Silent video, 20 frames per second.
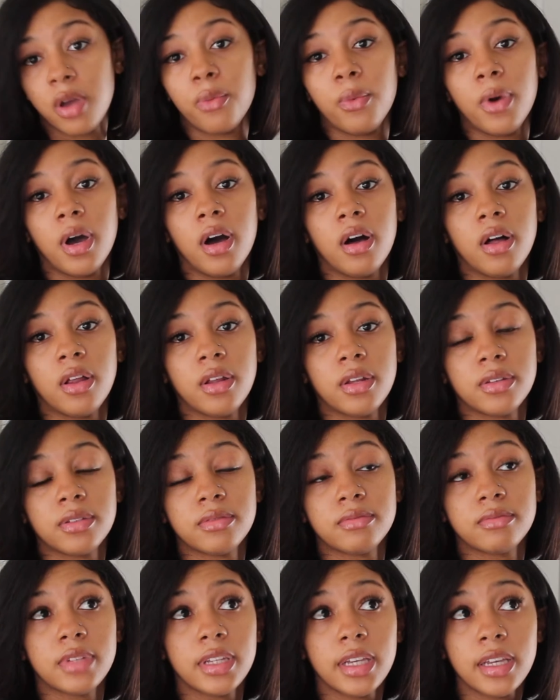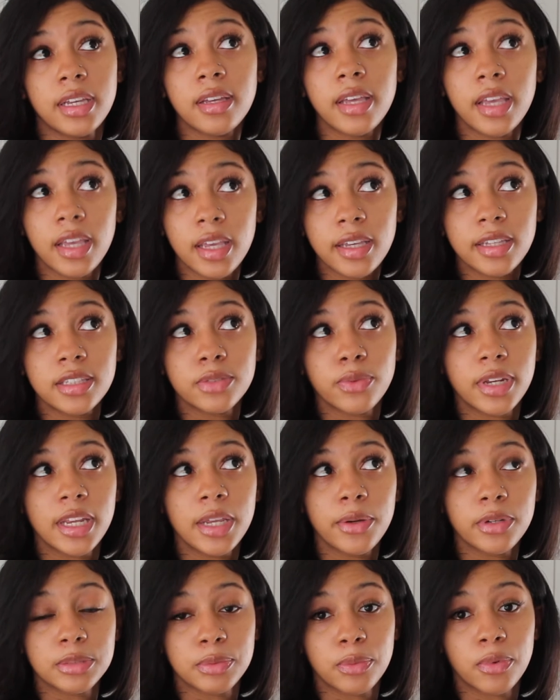Well, his, when
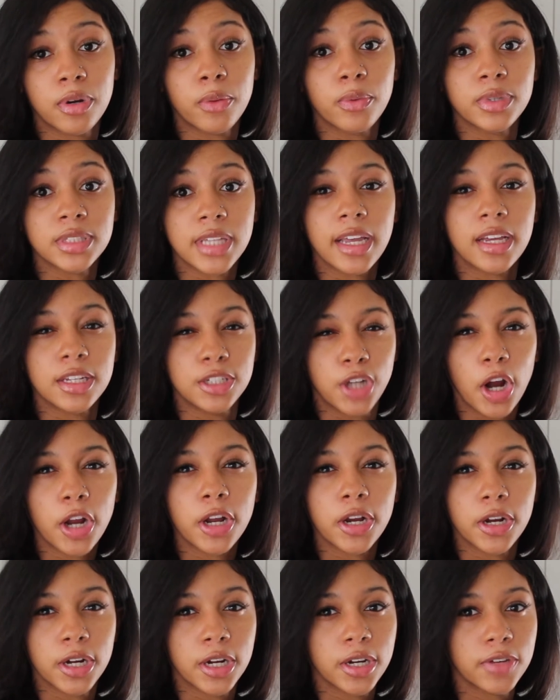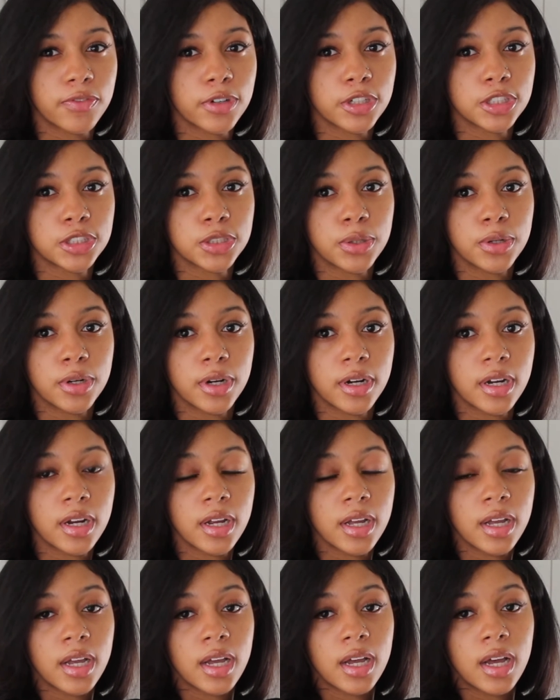he was born, was like darker for sure
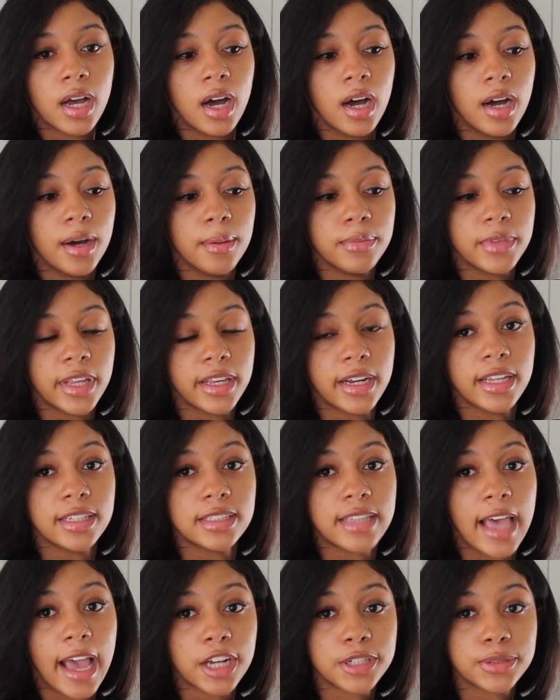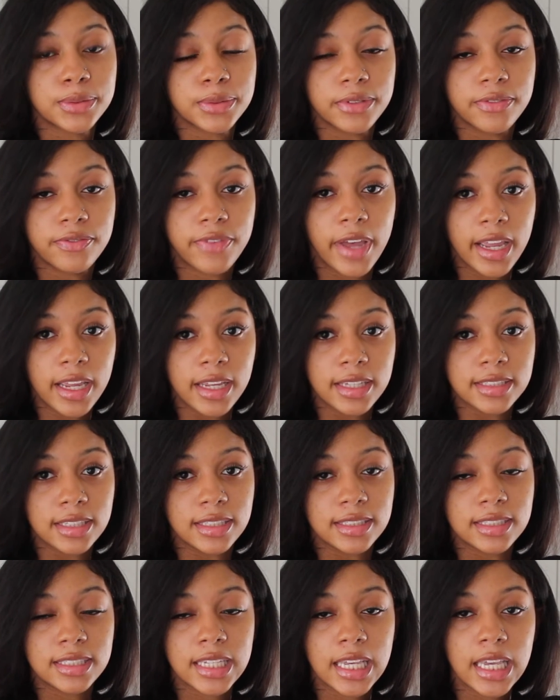um, than his actual face
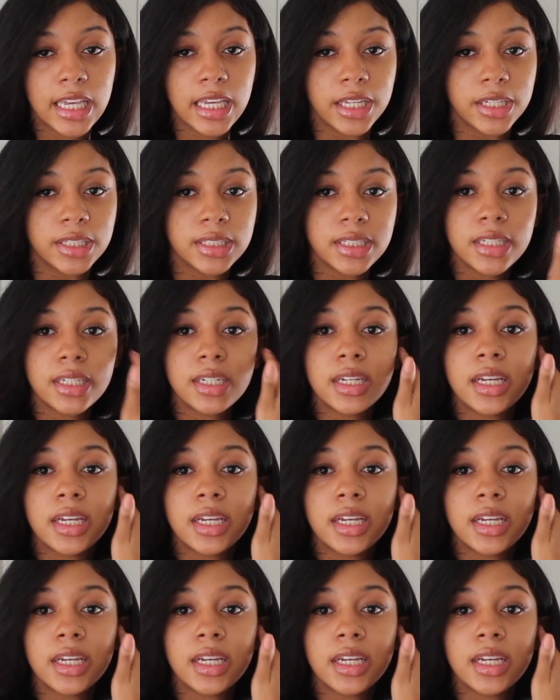and skin.